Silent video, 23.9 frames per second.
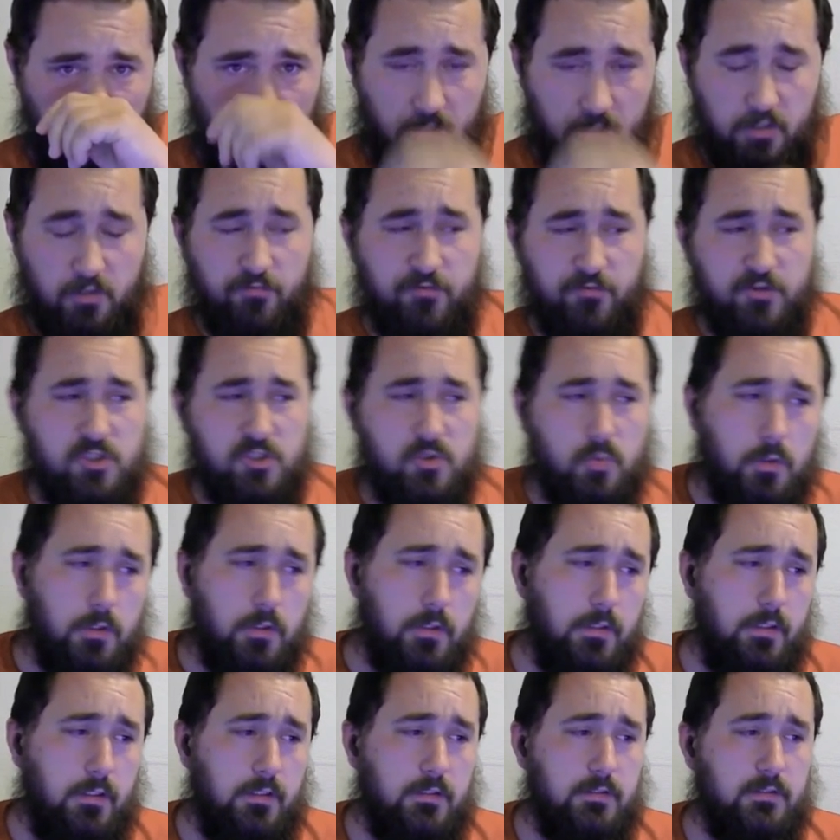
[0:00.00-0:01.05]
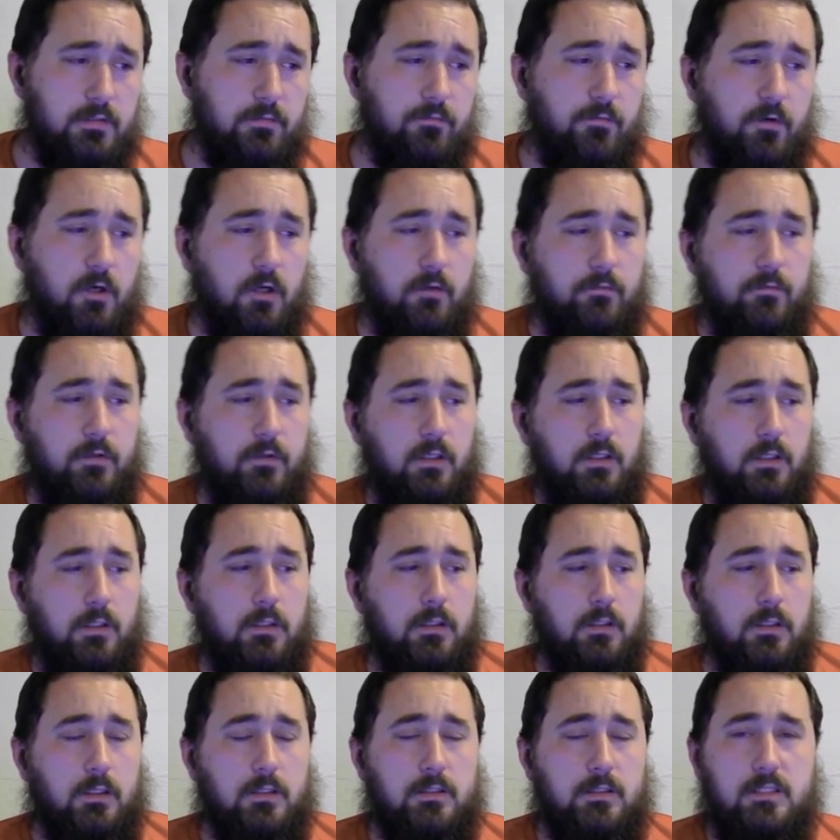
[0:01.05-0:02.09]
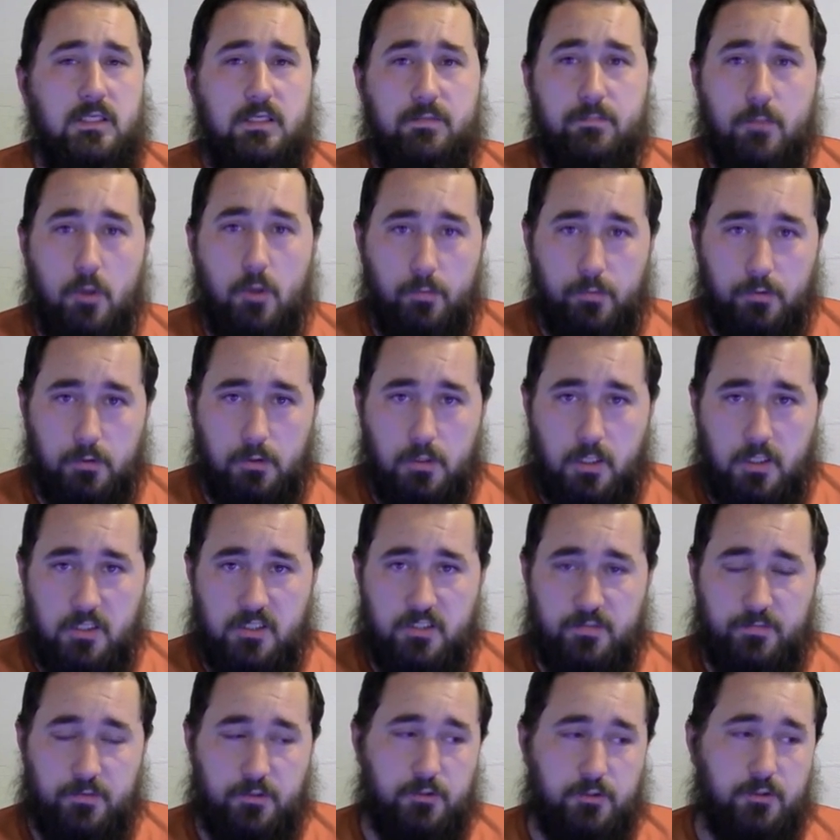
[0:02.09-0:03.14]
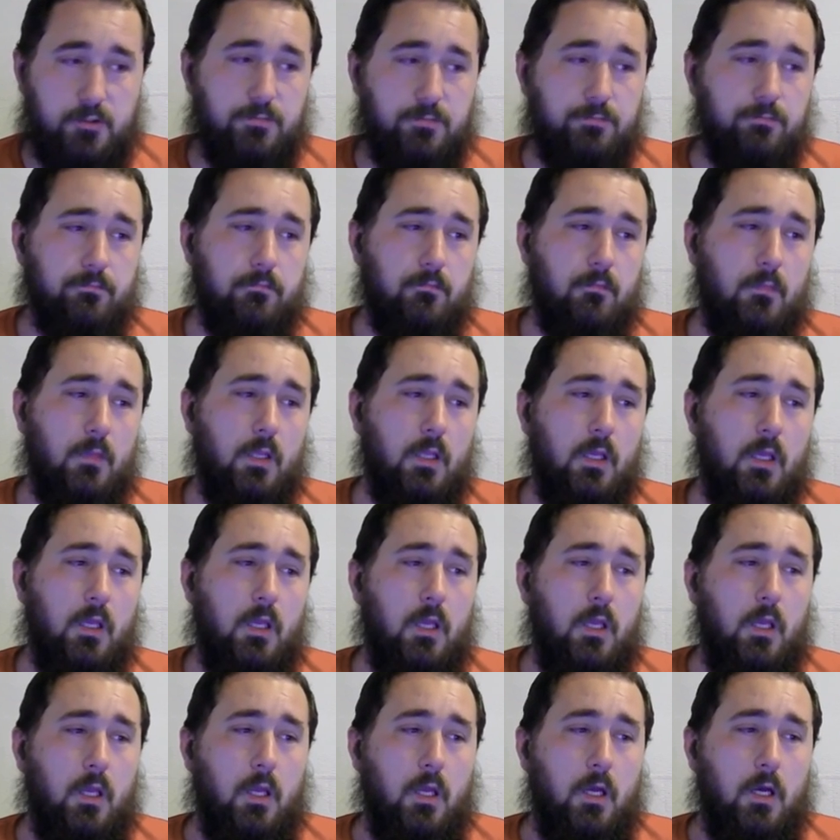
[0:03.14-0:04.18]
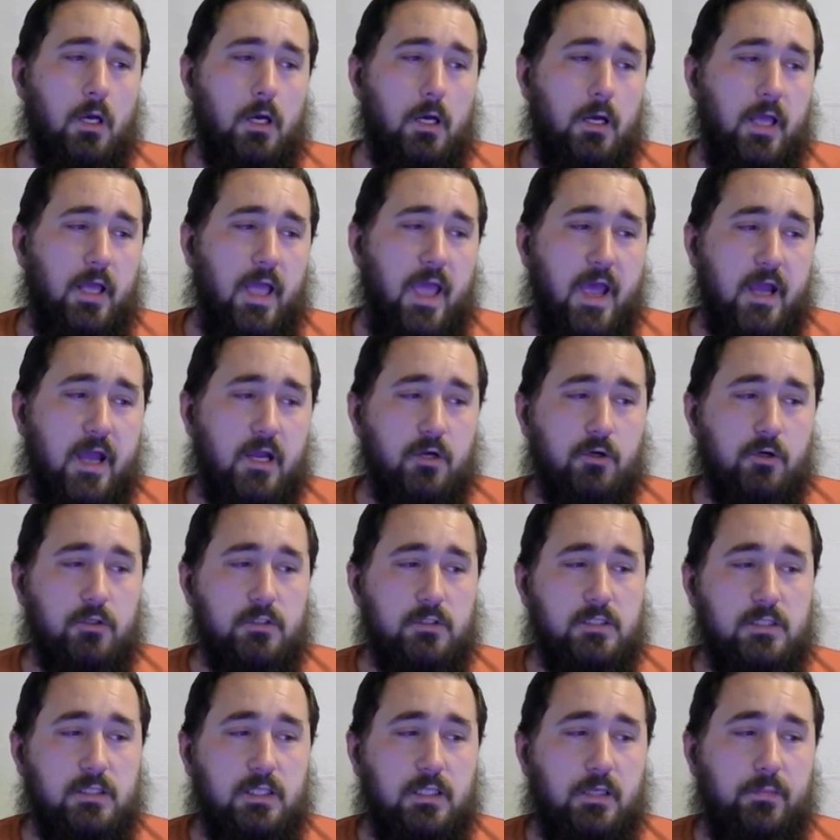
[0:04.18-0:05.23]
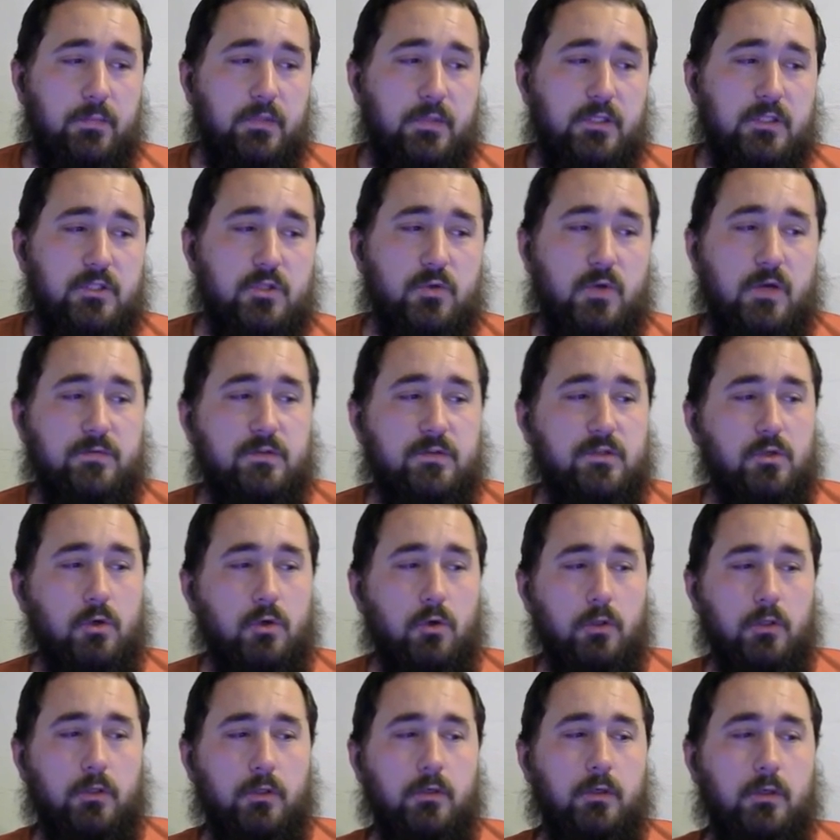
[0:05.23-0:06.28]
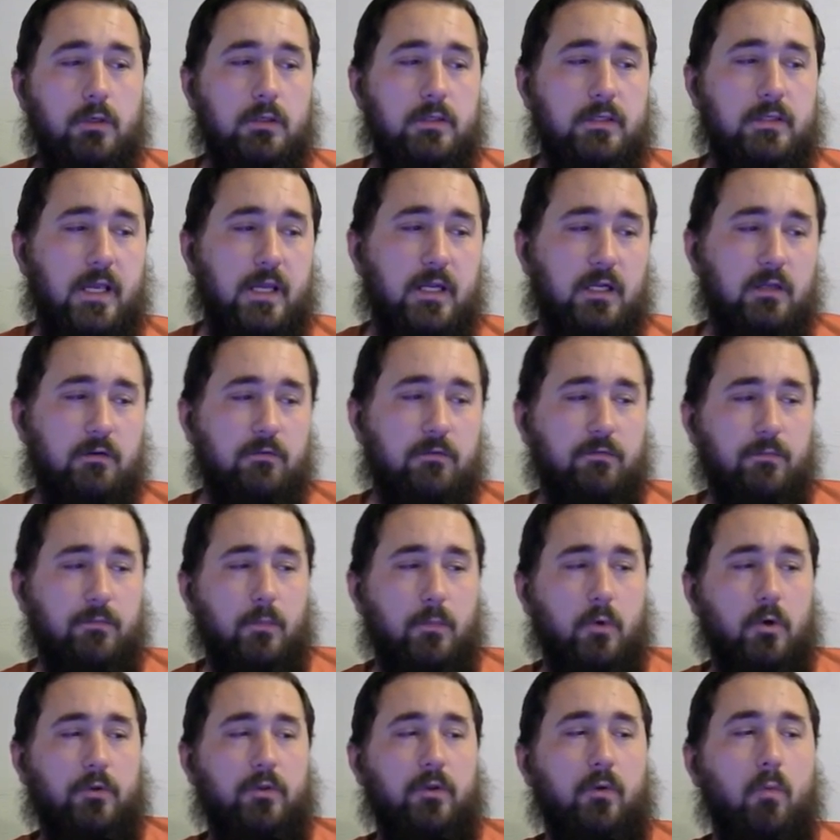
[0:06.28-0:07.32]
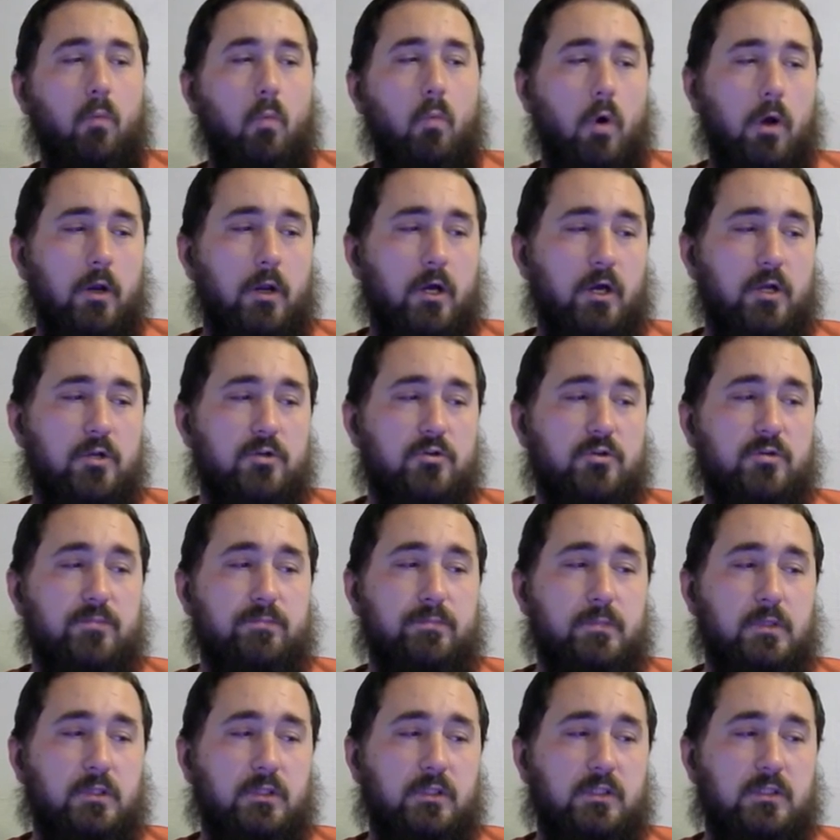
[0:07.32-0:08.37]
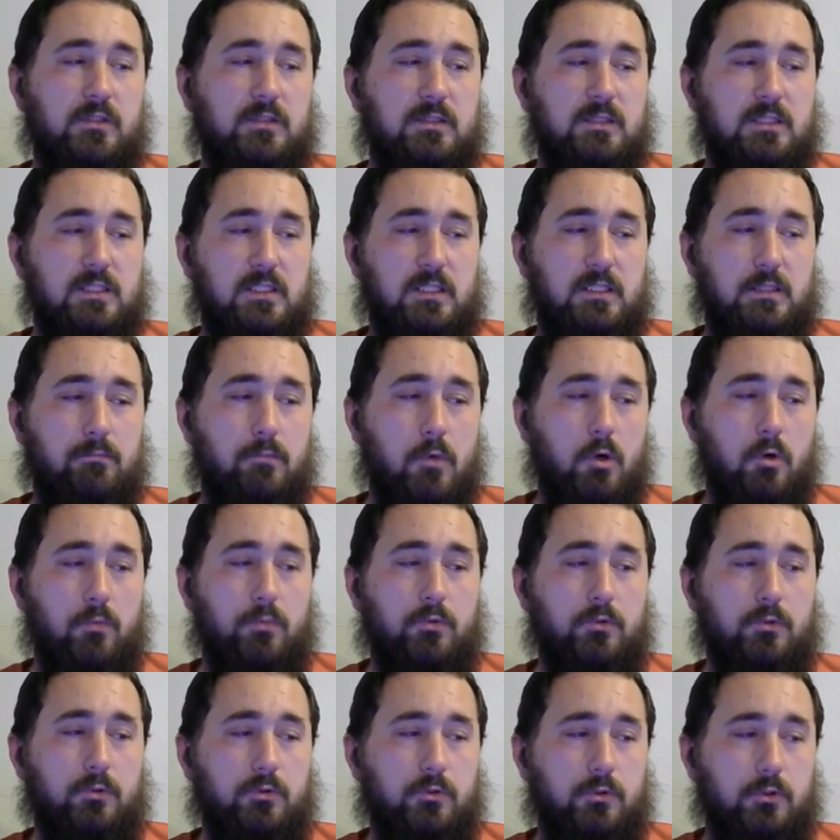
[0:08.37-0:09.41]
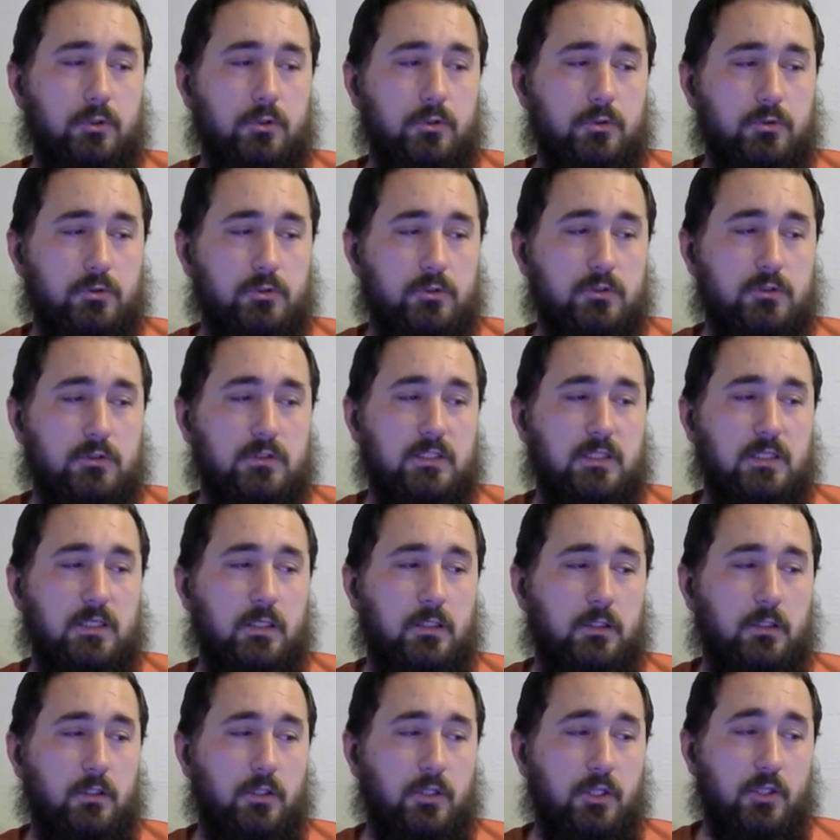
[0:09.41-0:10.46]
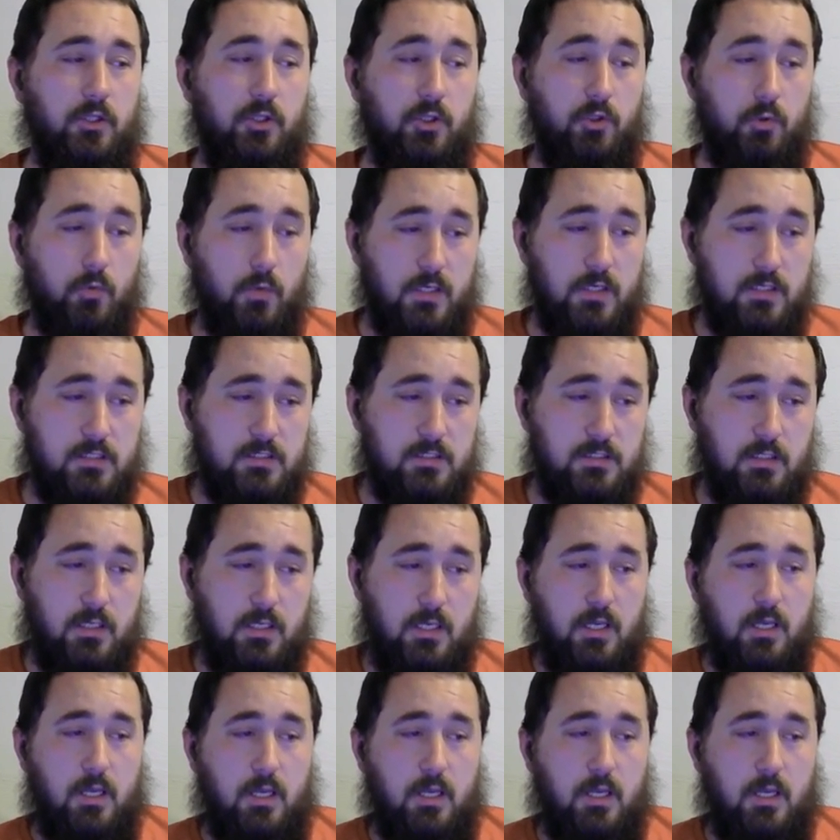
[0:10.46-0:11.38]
the first one is involving uh, T-Mobile customers. A hacker is claiming to have stolen data from more than 100 million T-Mobile users in the, the U.S.,